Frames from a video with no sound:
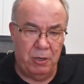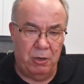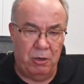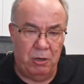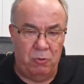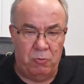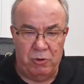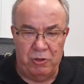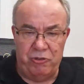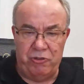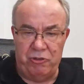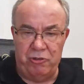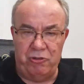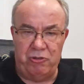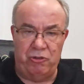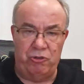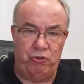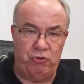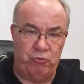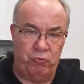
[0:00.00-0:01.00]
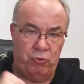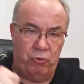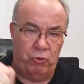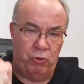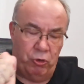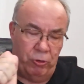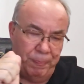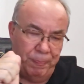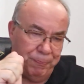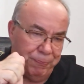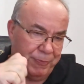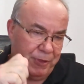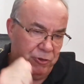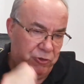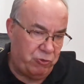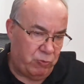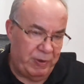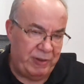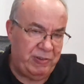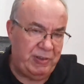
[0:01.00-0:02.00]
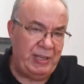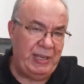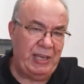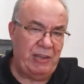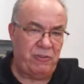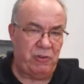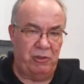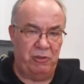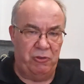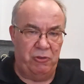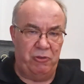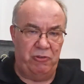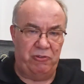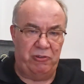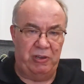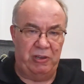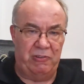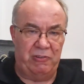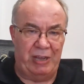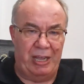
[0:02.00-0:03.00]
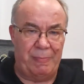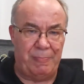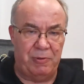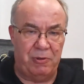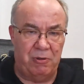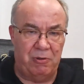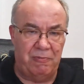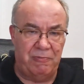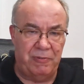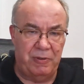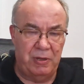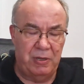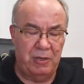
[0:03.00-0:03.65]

I want you to draw 20, as I used the example of,